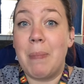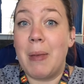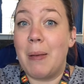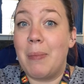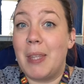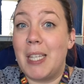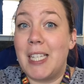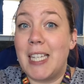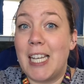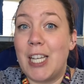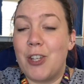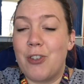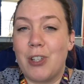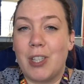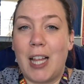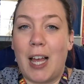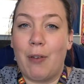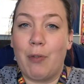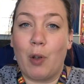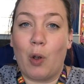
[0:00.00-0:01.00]
Maybe the
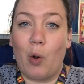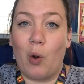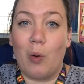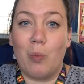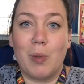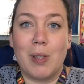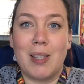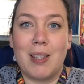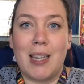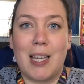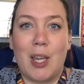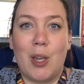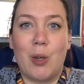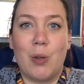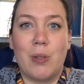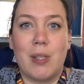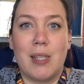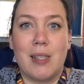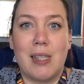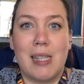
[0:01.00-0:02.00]
teacher will have a go and we'll see
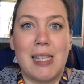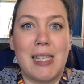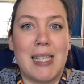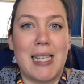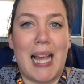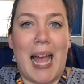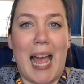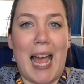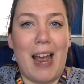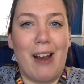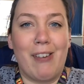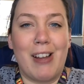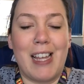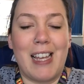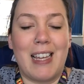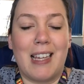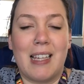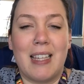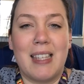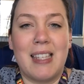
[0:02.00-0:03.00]
whose is the
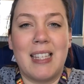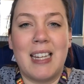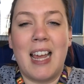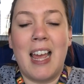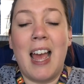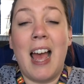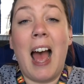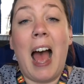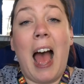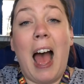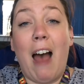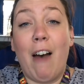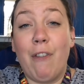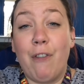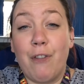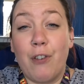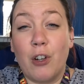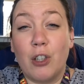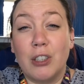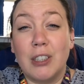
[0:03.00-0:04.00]
scariest.
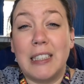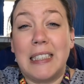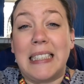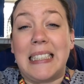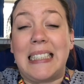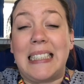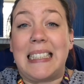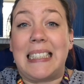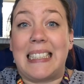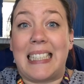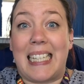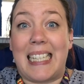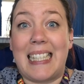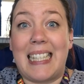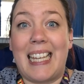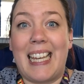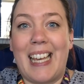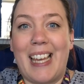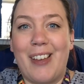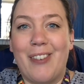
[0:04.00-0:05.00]
Have fun. Stay
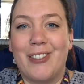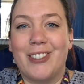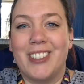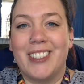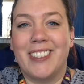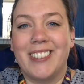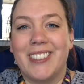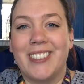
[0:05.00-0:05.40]
safe.